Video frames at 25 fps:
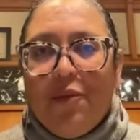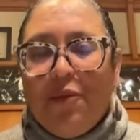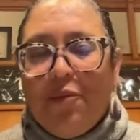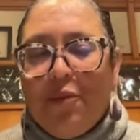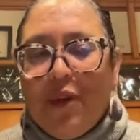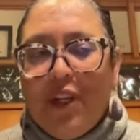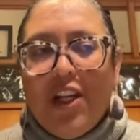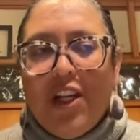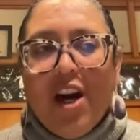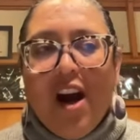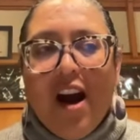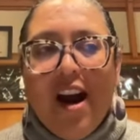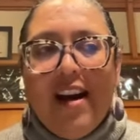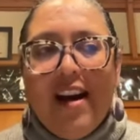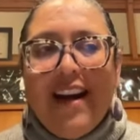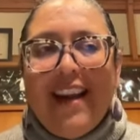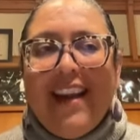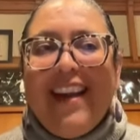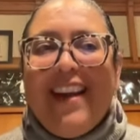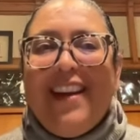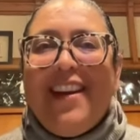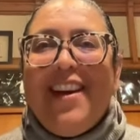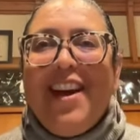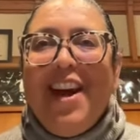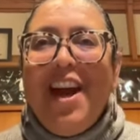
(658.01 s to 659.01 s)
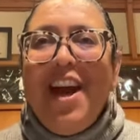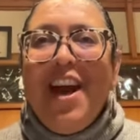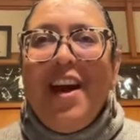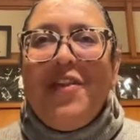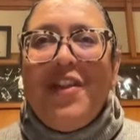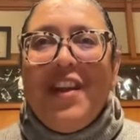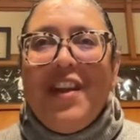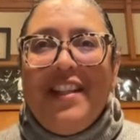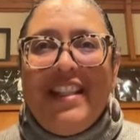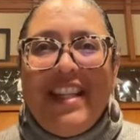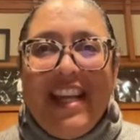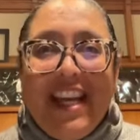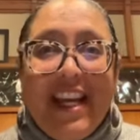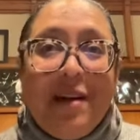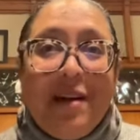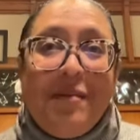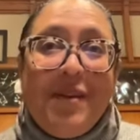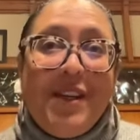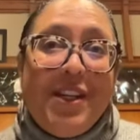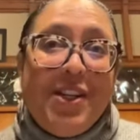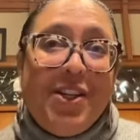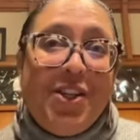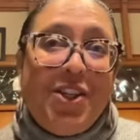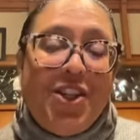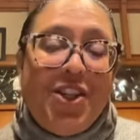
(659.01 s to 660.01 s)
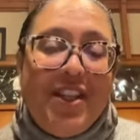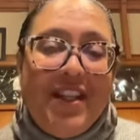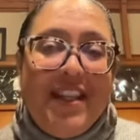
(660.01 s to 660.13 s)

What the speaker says: regarding the damage